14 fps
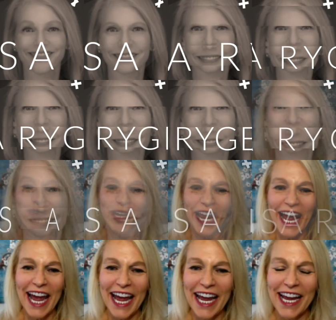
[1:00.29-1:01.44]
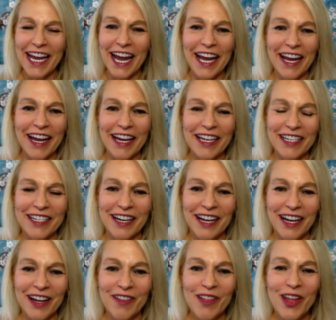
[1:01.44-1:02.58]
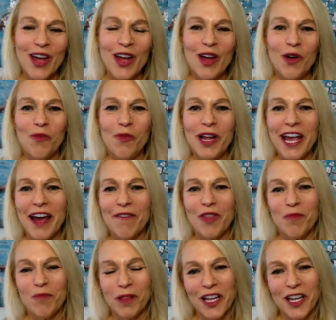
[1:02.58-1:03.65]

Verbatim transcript: I'm doing okay. And uh, we have the